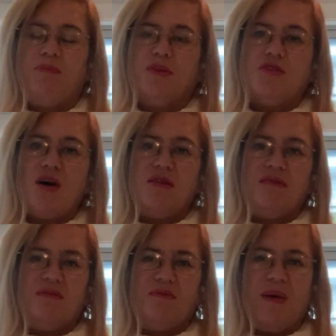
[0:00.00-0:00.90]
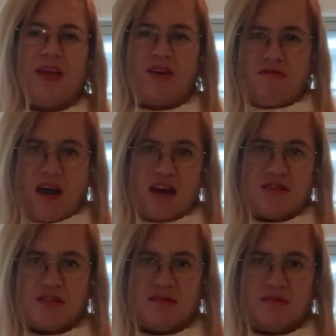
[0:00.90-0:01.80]
But don't be in a
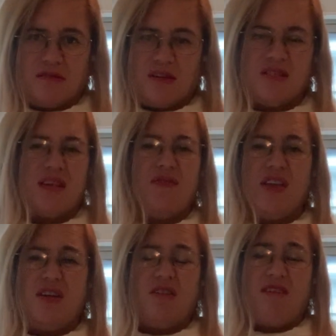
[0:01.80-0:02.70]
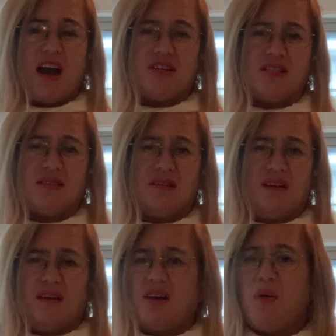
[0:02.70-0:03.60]
rush, because if you're in a rush,
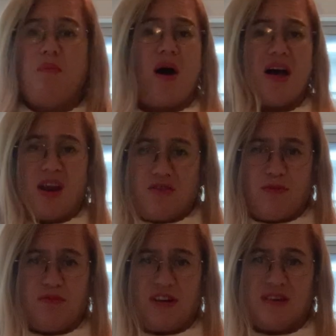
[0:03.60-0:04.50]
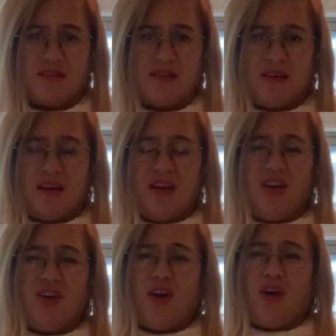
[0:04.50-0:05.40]
go and buy a loaf of bread.
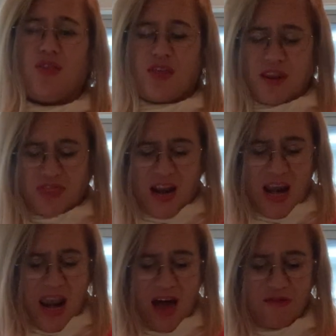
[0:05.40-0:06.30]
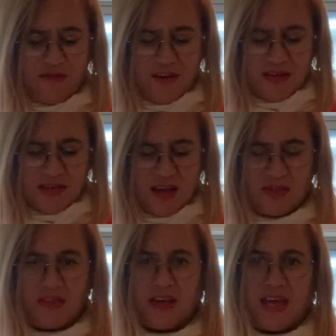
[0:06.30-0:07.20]
The love is
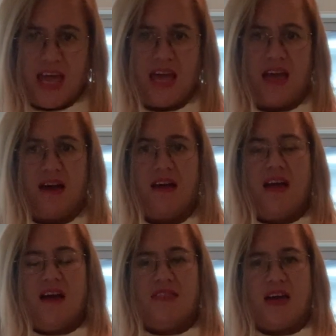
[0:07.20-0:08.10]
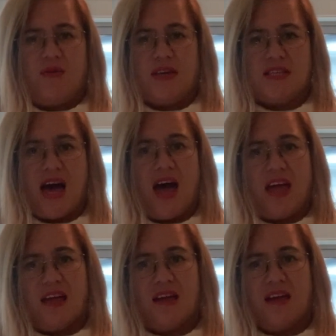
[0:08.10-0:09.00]
in the care that we
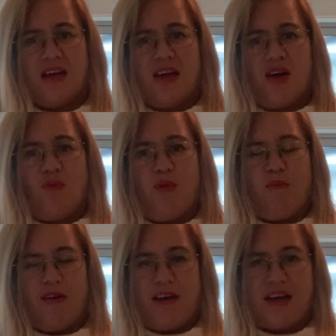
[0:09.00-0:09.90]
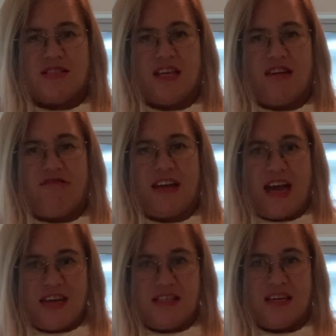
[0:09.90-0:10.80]
take when we're actually
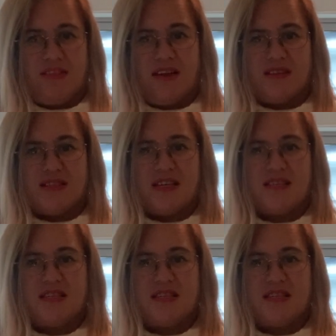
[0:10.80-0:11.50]
creating this.